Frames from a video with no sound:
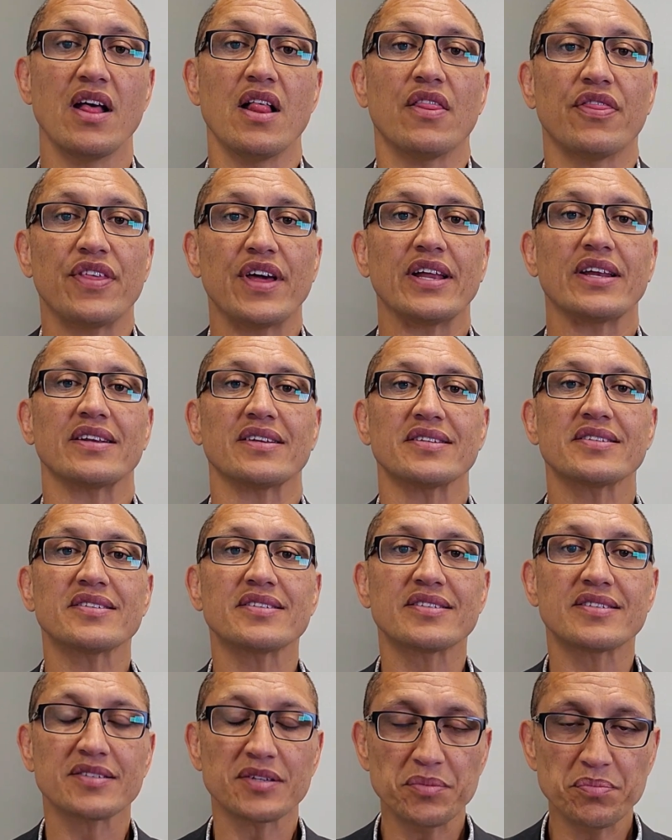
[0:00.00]
That
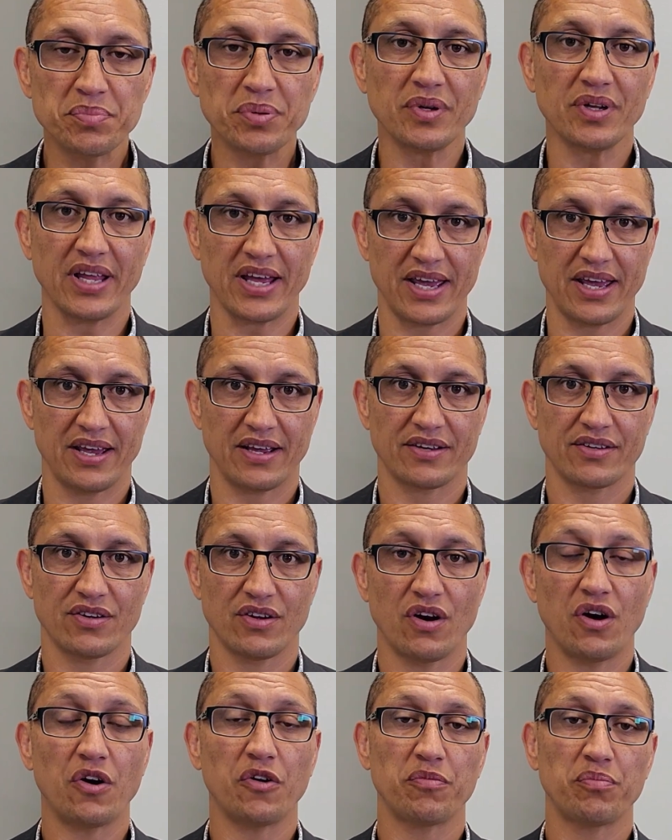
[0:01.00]
simple act
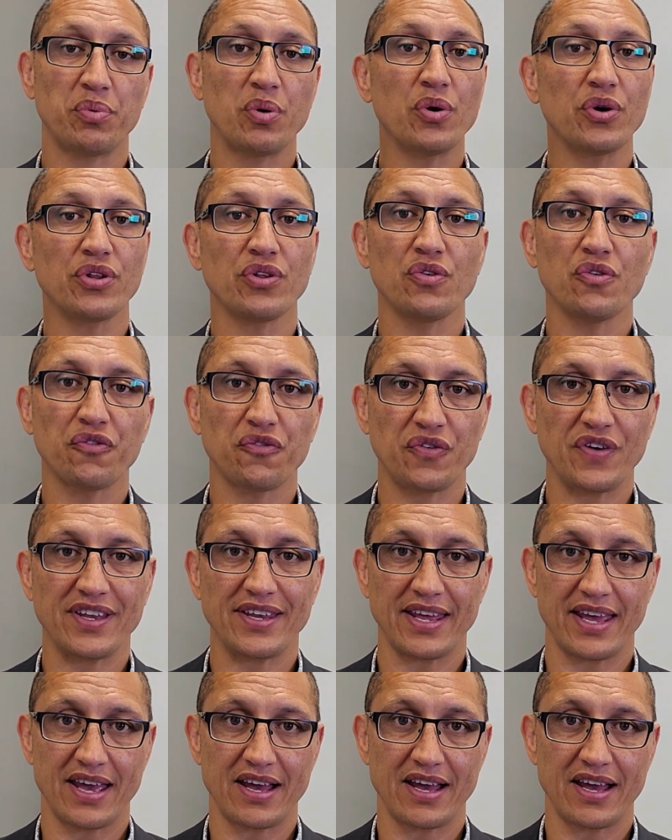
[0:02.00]
of putting your feet